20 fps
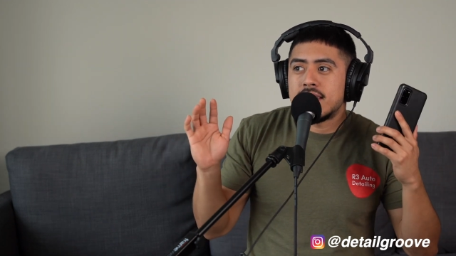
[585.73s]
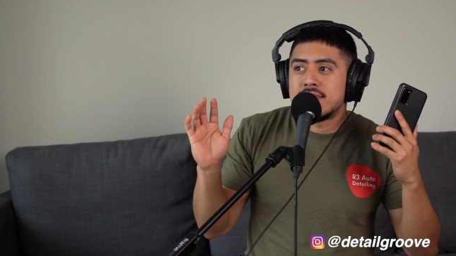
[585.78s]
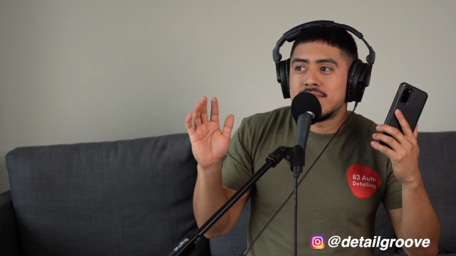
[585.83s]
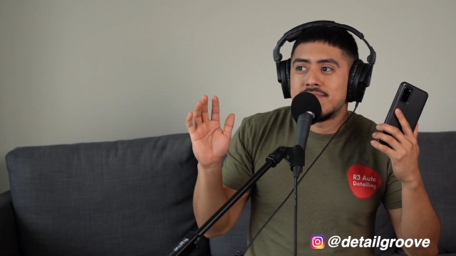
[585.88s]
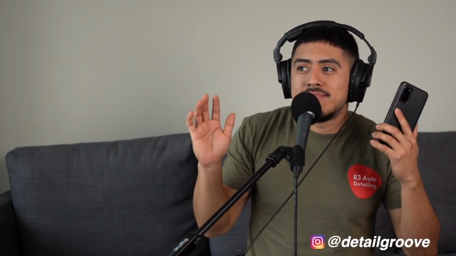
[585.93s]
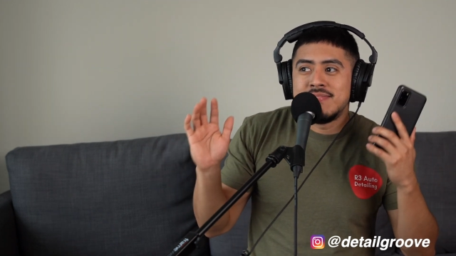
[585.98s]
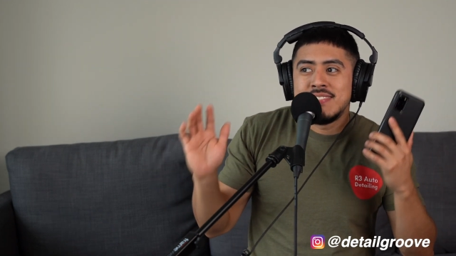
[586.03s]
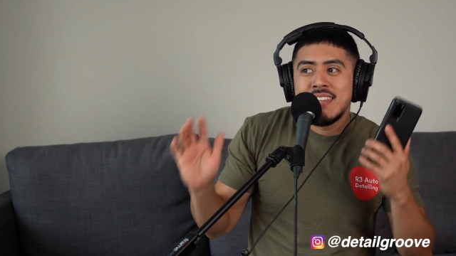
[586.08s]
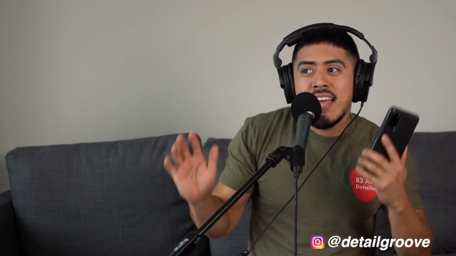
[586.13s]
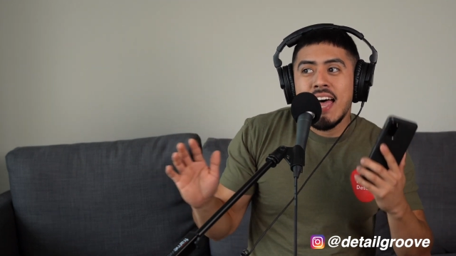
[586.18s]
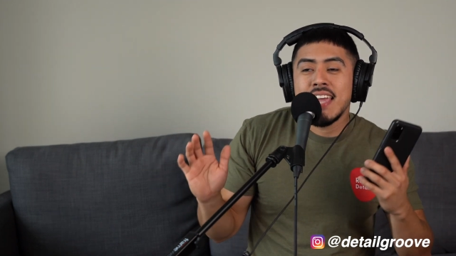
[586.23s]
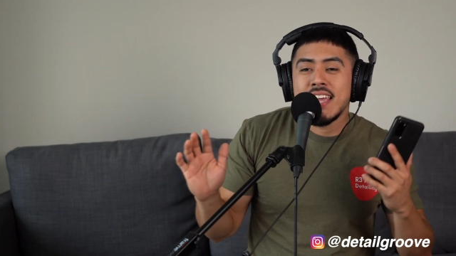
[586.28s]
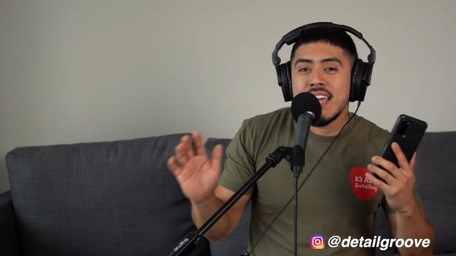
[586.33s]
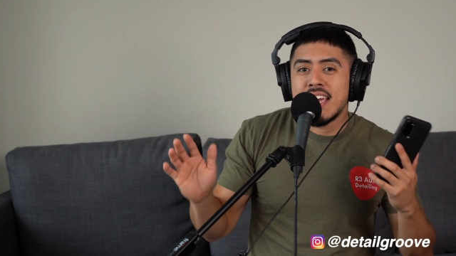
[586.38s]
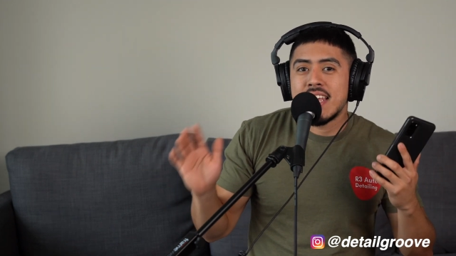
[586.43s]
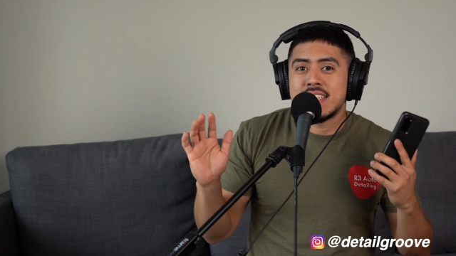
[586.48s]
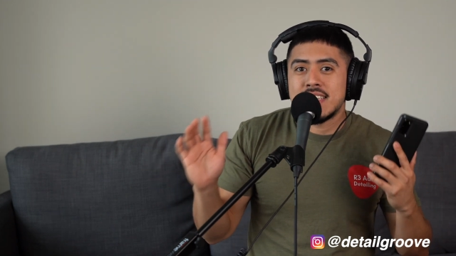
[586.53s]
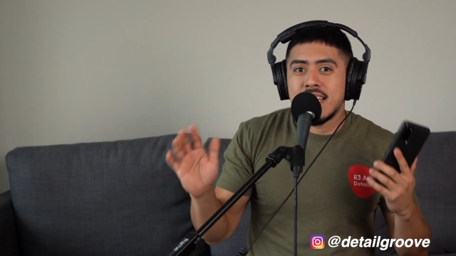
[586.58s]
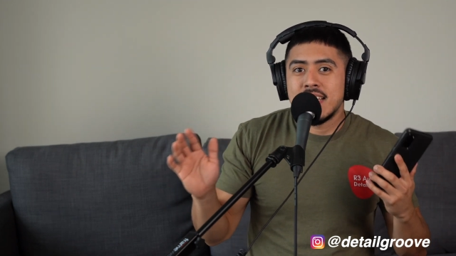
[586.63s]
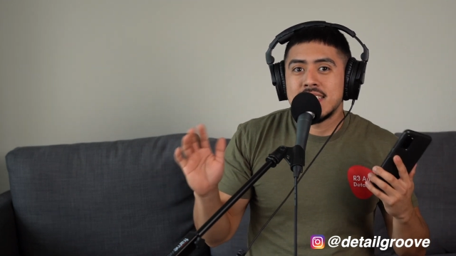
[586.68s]
9
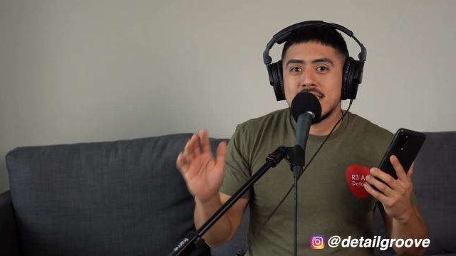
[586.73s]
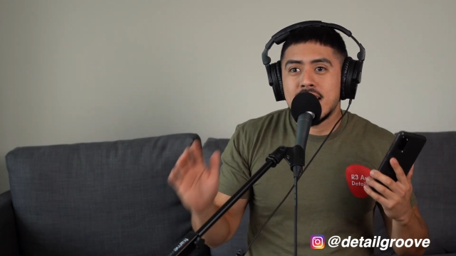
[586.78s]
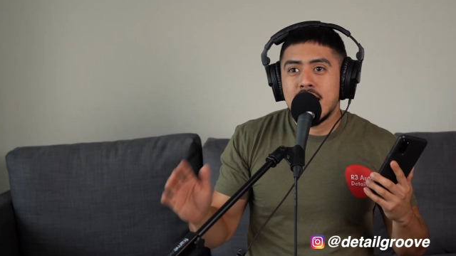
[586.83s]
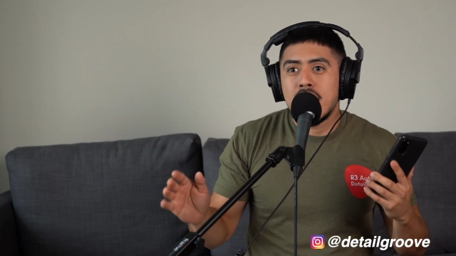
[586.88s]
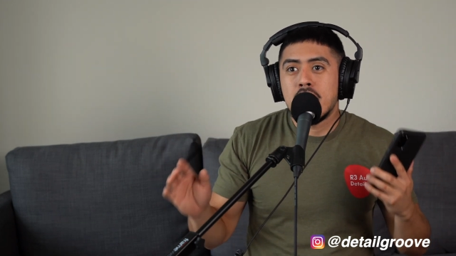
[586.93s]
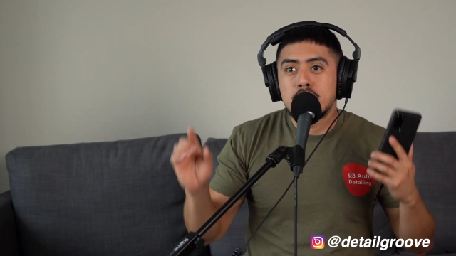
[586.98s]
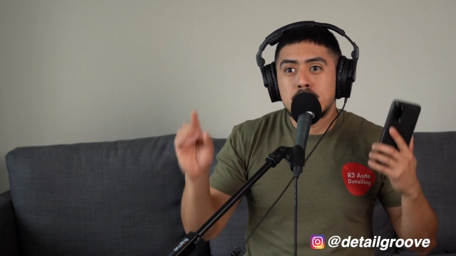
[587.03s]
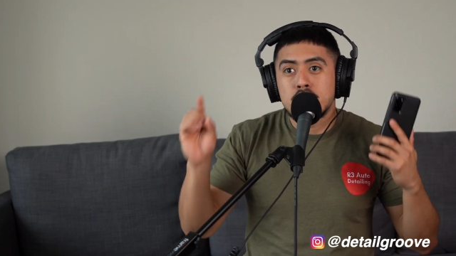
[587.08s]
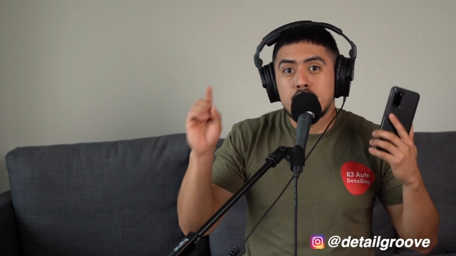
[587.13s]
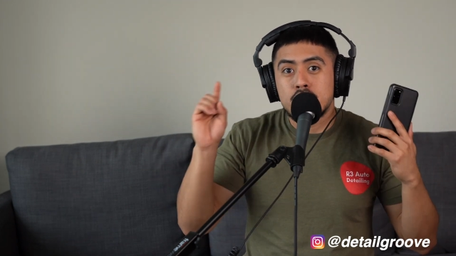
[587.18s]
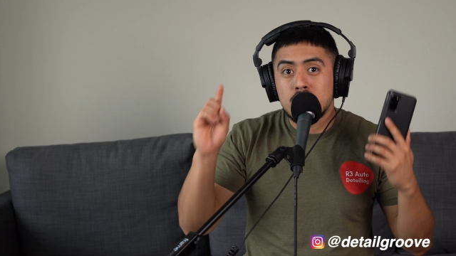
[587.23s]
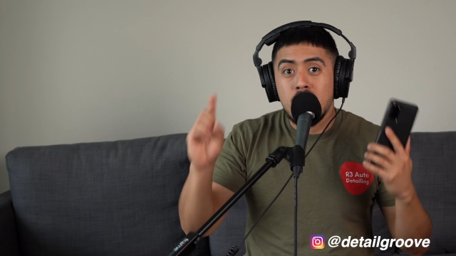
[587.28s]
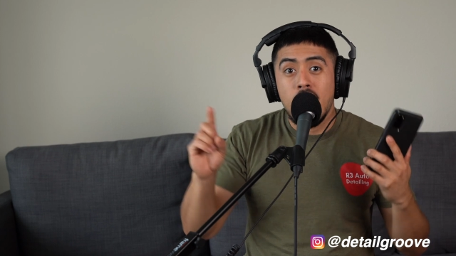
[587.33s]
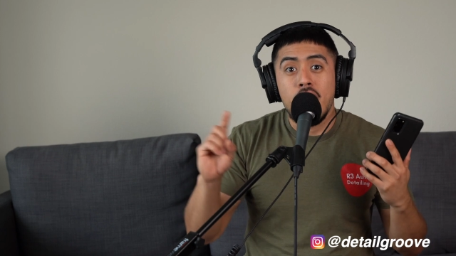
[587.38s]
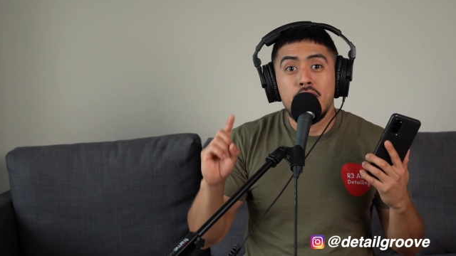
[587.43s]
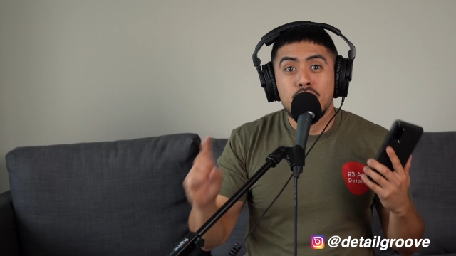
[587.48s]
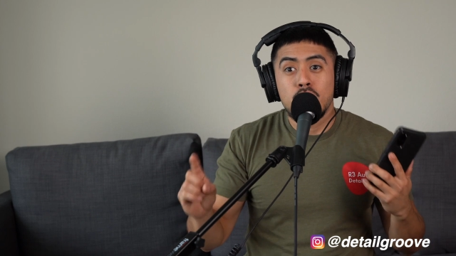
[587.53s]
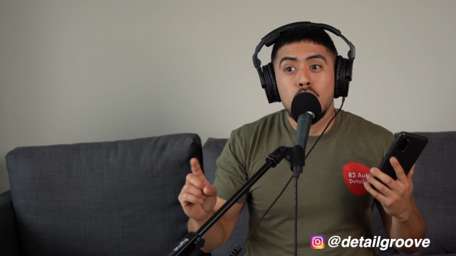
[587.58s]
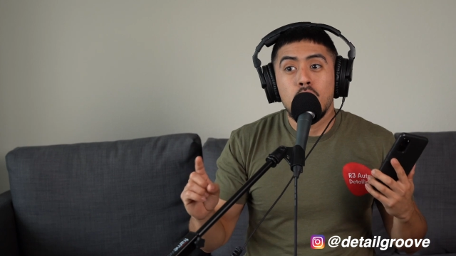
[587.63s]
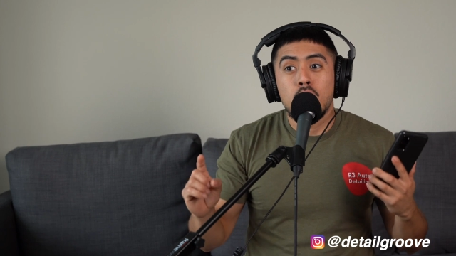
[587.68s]
out of 10 times, the
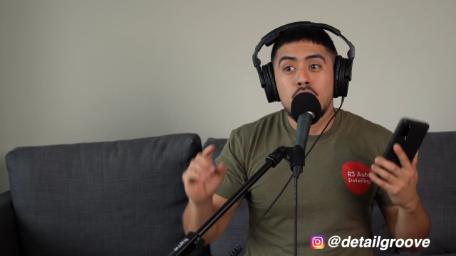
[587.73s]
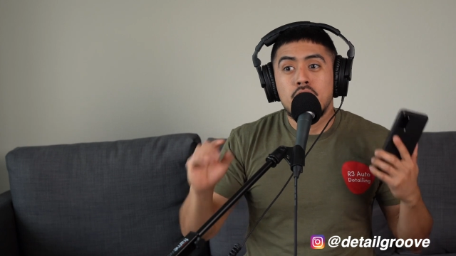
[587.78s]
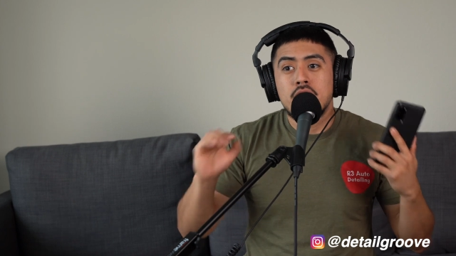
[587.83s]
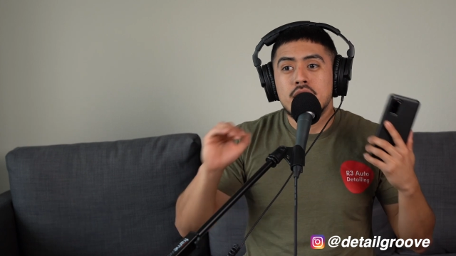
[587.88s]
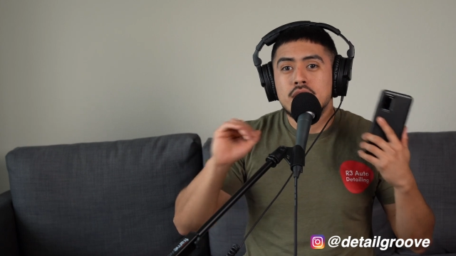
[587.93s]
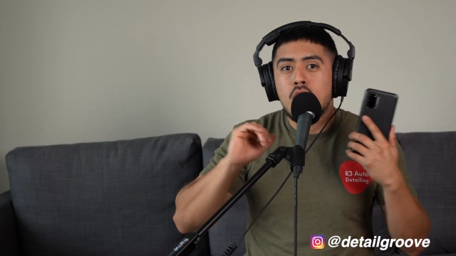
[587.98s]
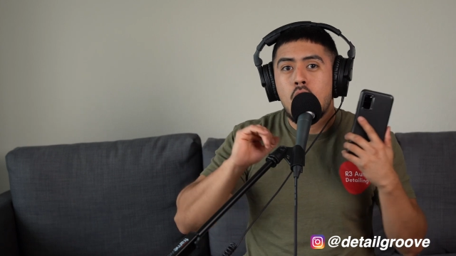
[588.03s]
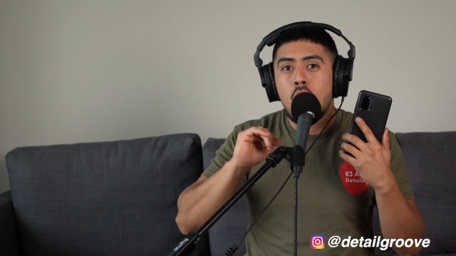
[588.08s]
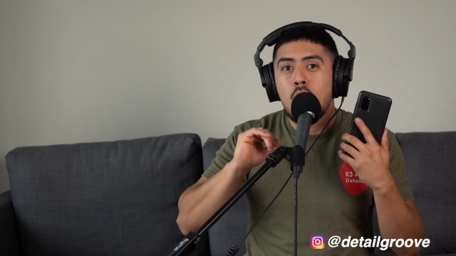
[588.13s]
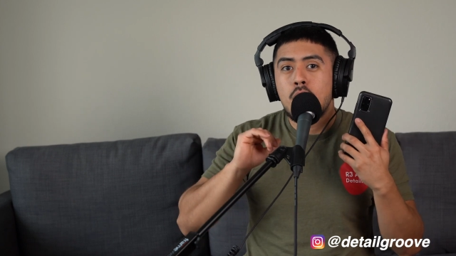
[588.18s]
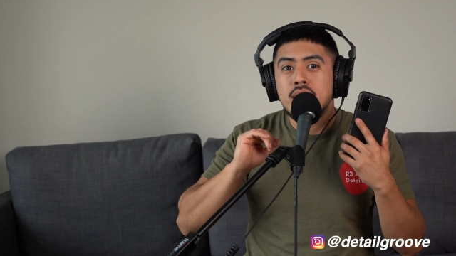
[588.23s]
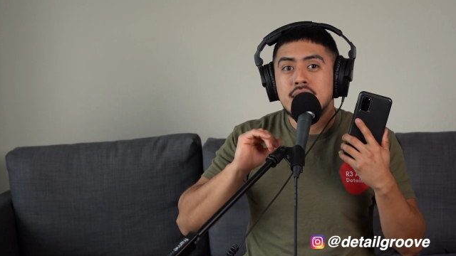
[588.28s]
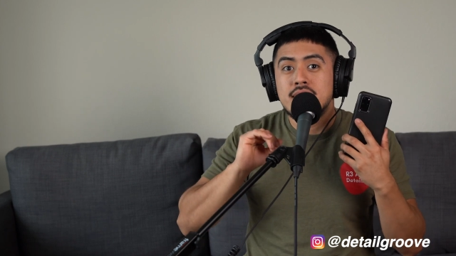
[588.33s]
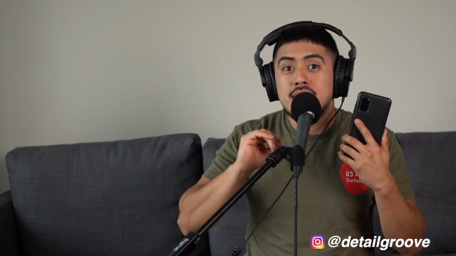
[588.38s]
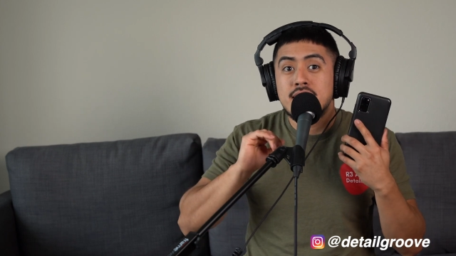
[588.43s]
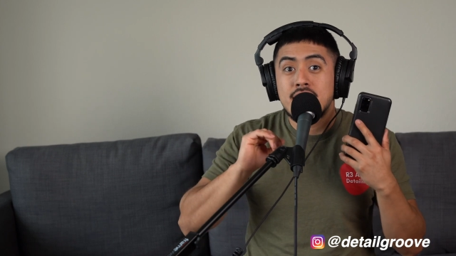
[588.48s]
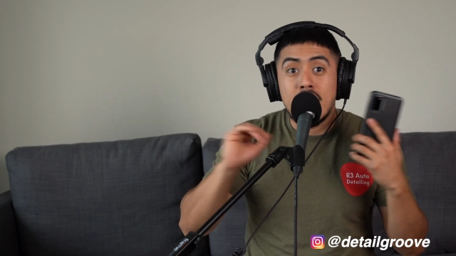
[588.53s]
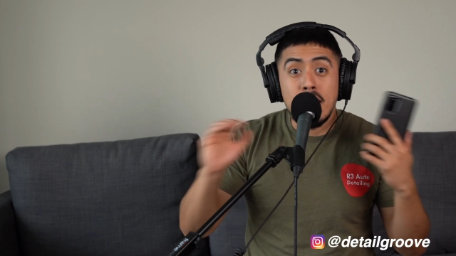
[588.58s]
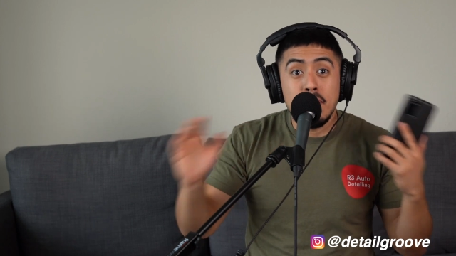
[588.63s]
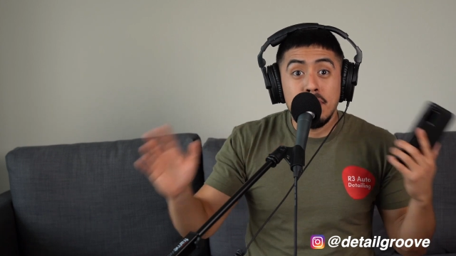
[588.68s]
top floor is always
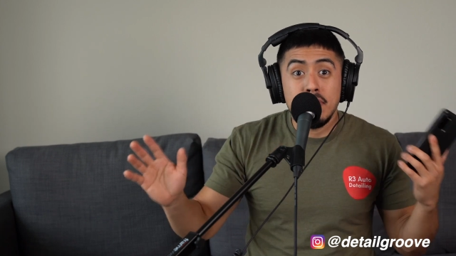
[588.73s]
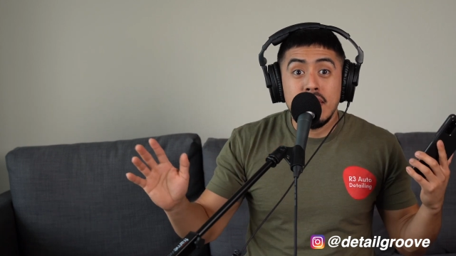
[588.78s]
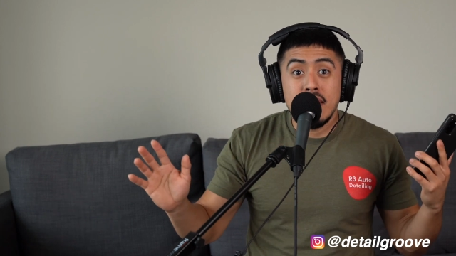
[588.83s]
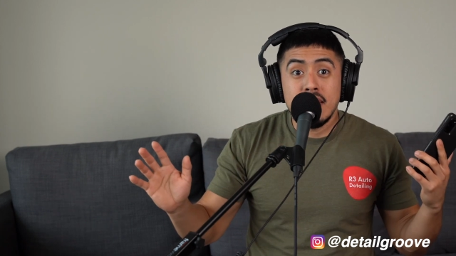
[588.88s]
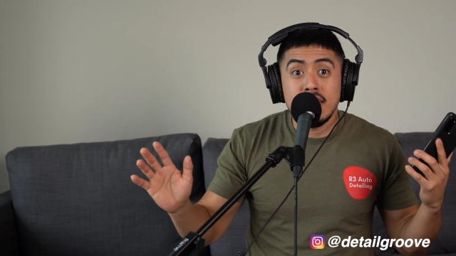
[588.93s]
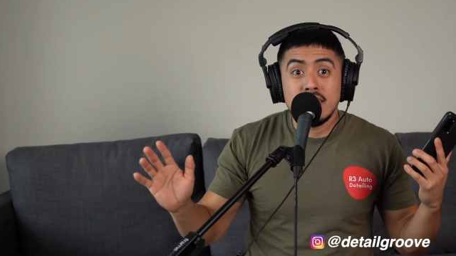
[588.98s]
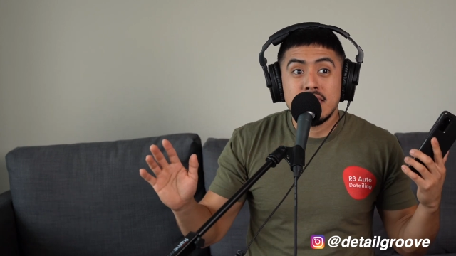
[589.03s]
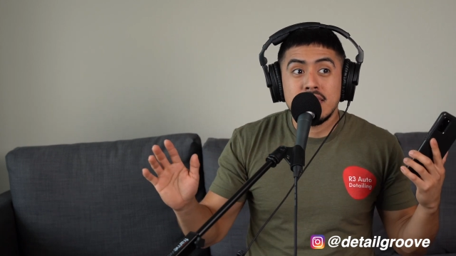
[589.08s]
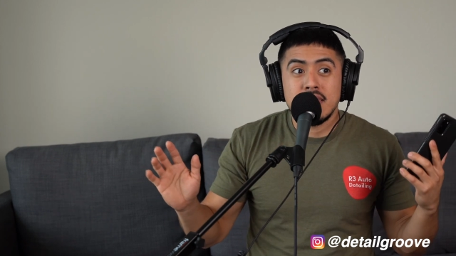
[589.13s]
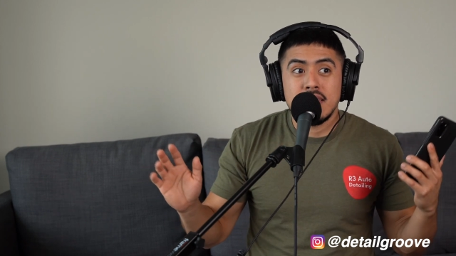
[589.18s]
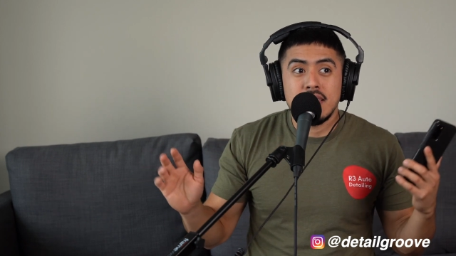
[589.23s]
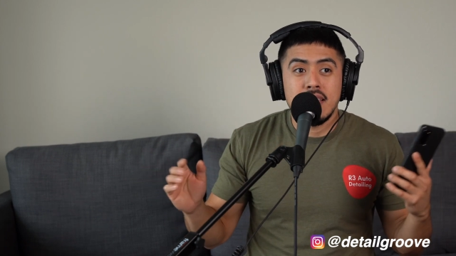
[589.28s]
the emptiest.